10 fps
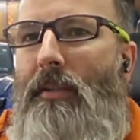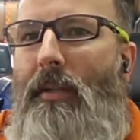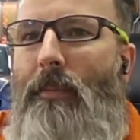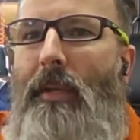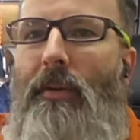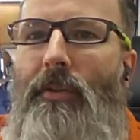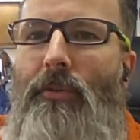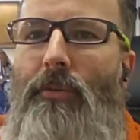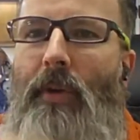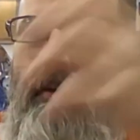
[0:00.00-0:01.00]
I mean, are
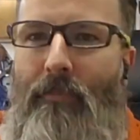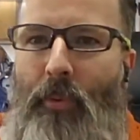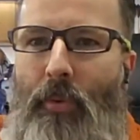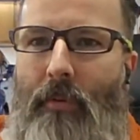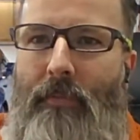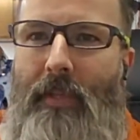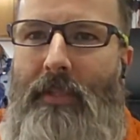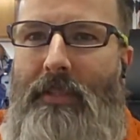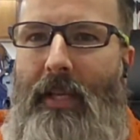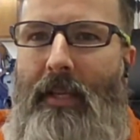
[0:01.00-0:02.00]
you kind of more of the
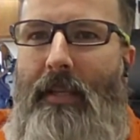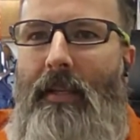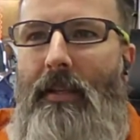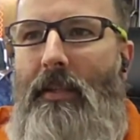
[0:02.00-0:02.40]
stay